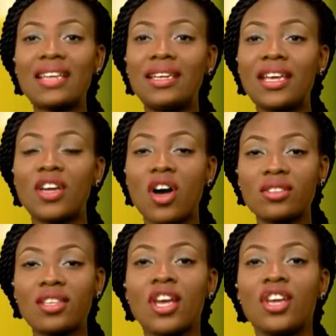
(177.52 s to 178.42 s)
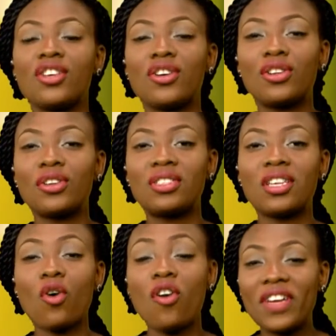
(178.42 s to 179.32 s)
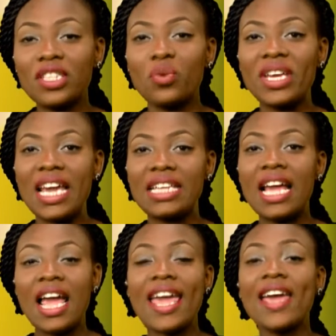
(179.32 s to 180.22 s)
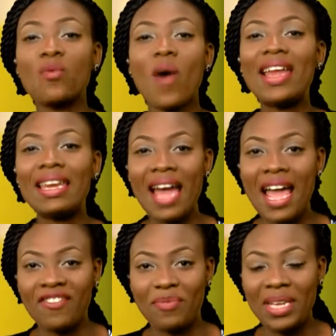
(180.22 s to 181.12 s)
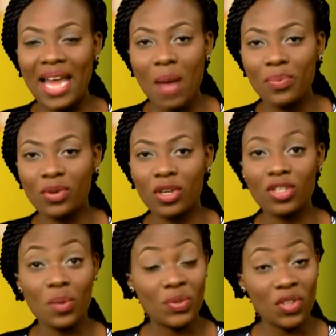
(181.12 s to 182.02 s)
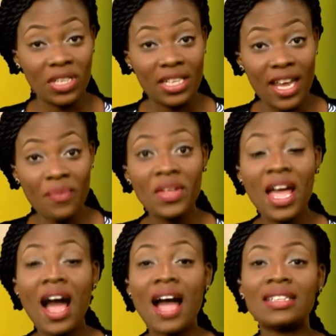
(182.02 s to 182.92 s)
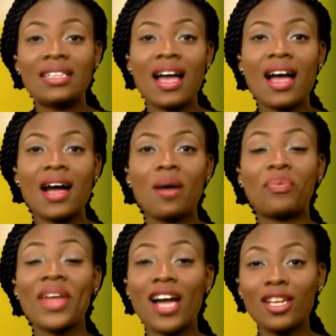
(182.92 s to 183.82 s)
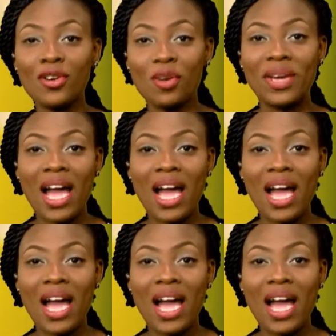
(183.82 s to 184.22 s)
Lagos, you gonna know say over the weekend, AY Live been happen on top Sunday, and PL Look been